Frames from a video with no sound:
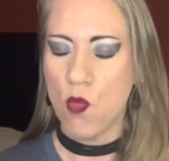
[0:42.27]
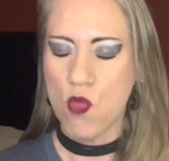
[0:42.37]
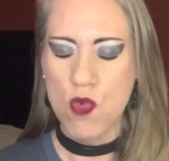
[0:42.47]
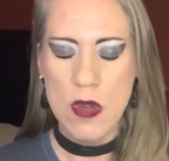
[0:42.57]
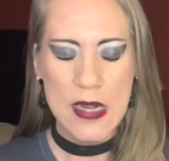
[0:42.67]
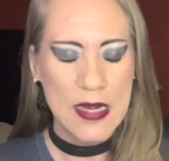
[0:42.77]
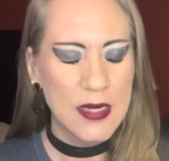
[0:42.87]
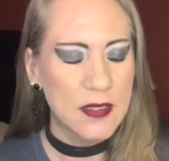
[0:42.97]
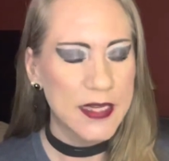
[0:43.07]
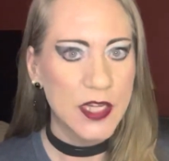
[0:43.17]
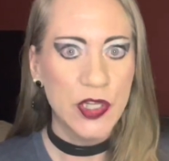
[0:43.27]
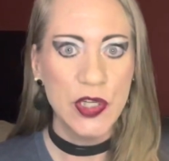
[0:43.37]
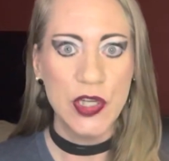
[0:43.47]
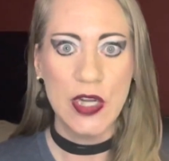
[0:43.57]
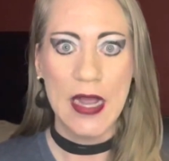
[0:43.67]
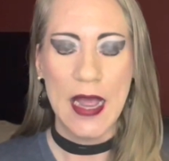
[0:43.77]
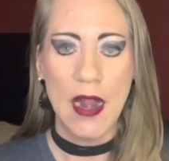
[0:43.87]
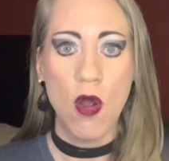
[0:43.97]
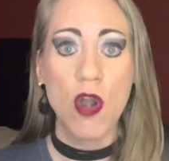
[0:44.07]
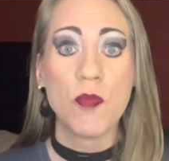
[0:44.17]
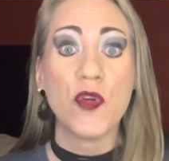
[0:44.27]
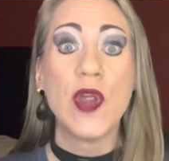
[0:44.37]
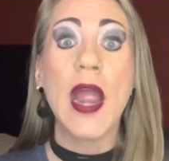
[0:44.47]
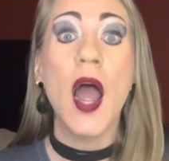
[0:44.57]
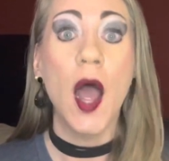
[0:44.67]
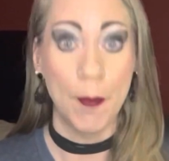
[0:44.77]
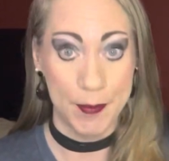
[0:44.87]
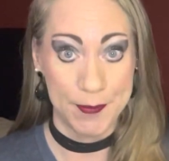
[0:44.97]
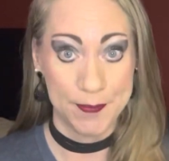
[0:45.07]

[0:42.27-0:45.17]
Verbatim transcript: really good at armoring up.